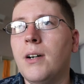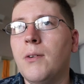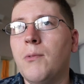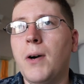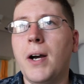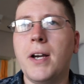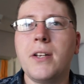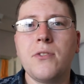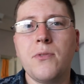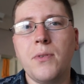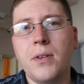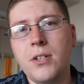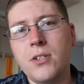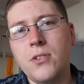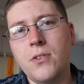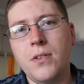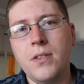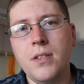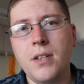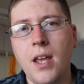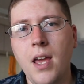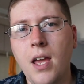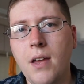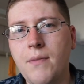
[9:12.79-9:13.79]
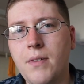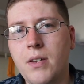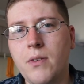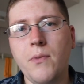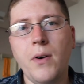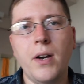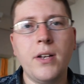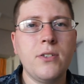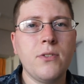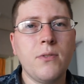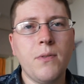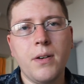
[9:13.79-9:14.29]
why'd you want to join the Navy,
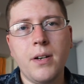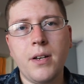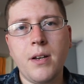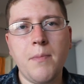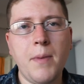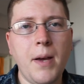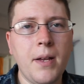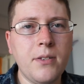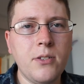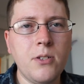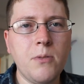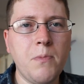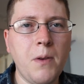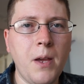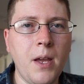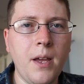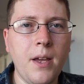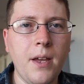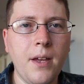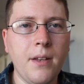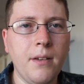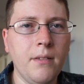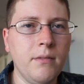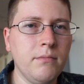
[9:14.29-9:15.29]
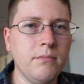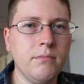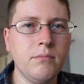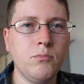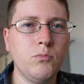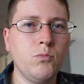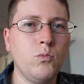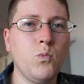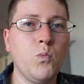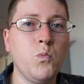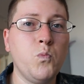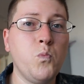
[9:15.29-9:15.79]
why'd you want to come out of Japan,
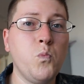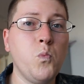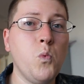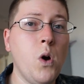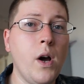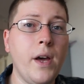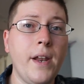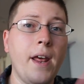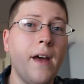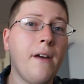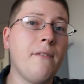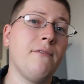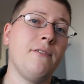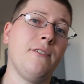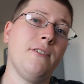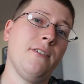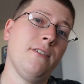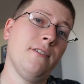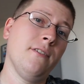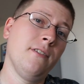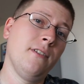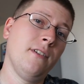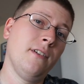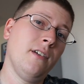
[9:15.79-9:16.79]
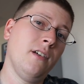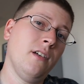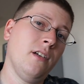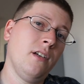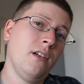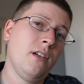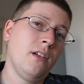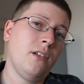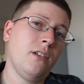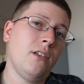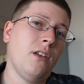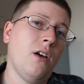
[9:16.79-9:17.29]
whatever,
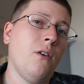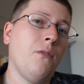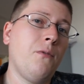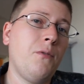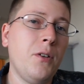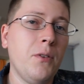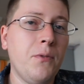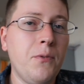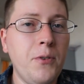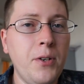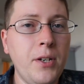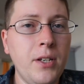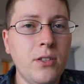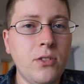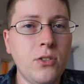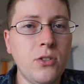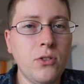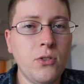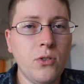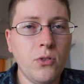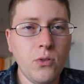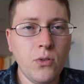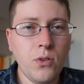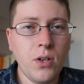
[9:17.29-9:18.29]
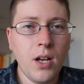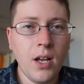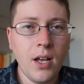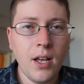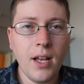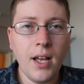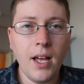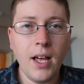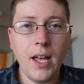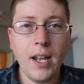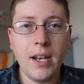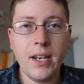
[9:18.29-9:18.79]
you know, feel free to
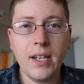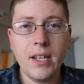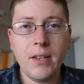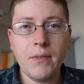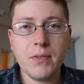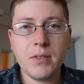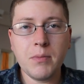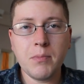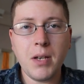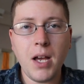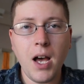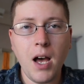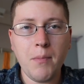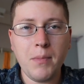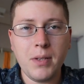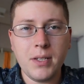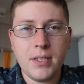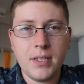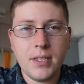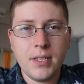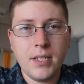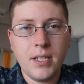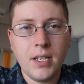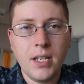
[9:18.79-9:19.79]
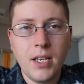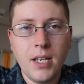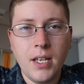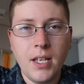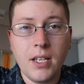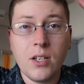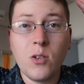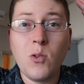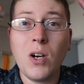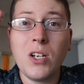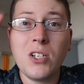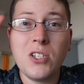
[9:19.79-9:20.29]
leave some comments,
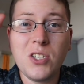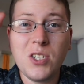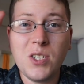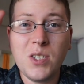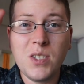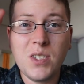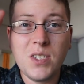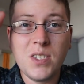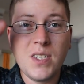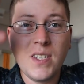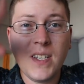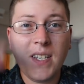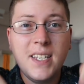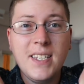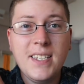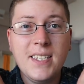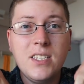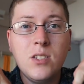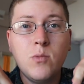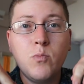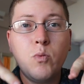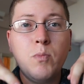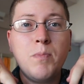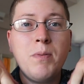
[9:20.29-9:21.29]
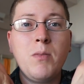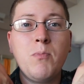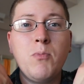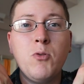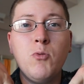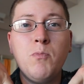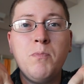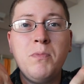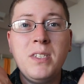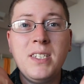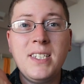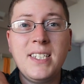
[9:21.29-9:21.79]
questions in the boopity
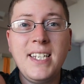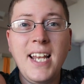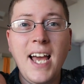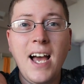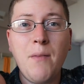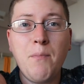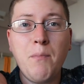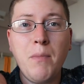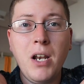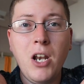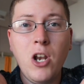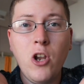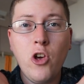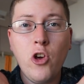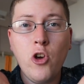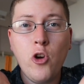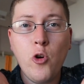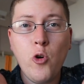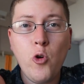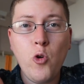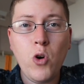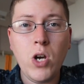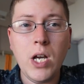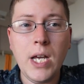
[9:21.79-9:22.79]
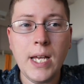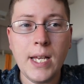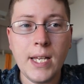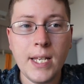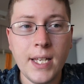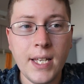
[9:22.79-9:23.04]
boops down below.